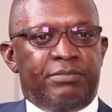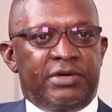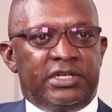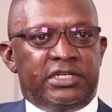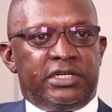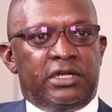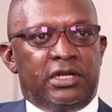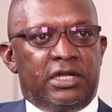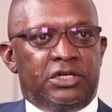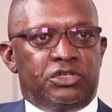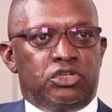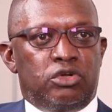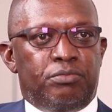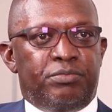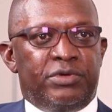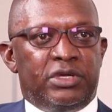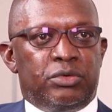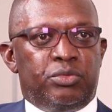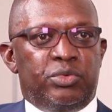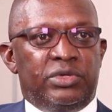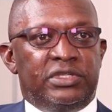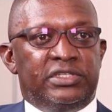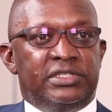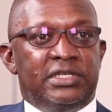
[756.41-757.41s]
particular
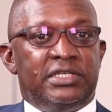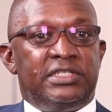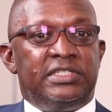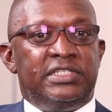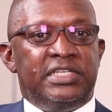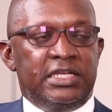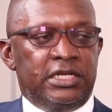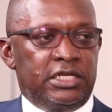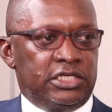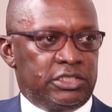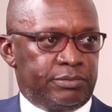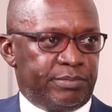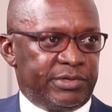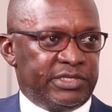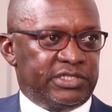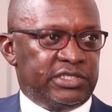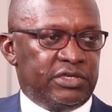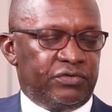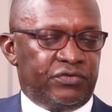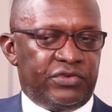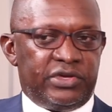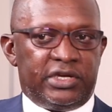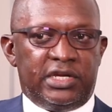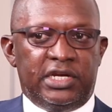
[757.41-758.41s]
topic with Sasini
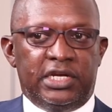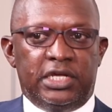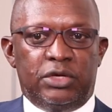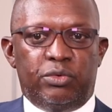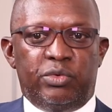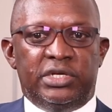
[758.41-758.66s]
specifically.